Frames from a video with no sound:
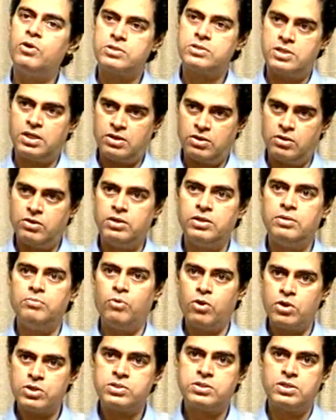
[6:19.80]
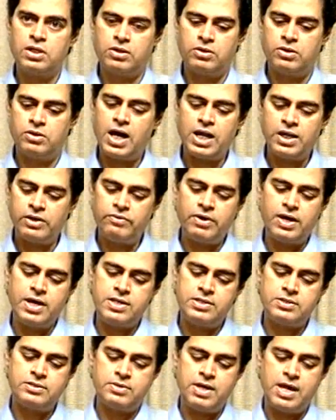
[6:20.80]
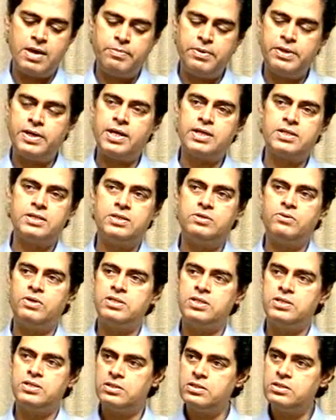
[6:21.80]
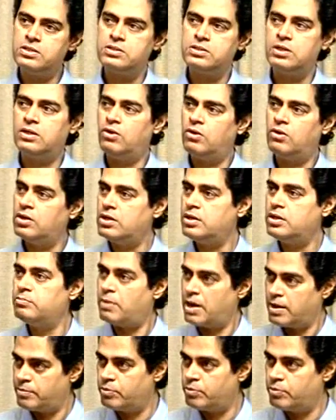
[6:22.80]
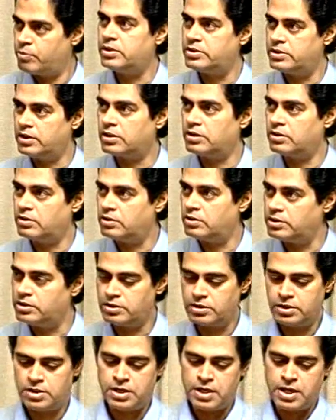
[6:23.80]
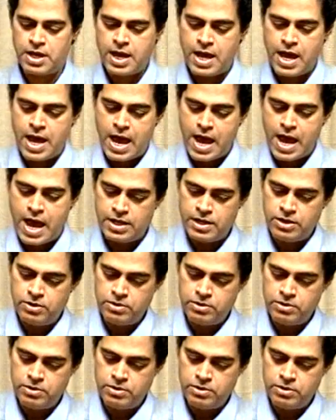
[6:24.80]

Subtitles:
technology, MOS technology. Otherwise, epitaxy was essential only in bipolar technology. And